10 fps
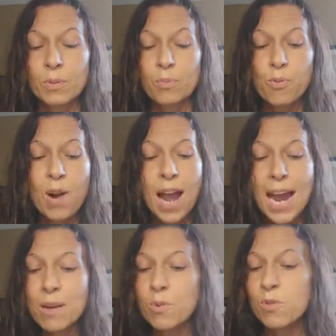
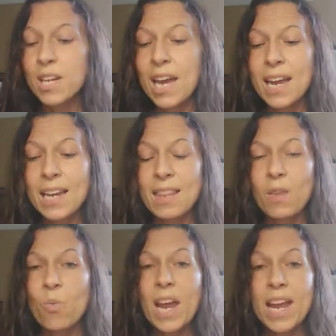Pride will get in
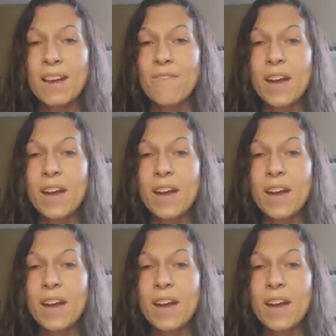the way of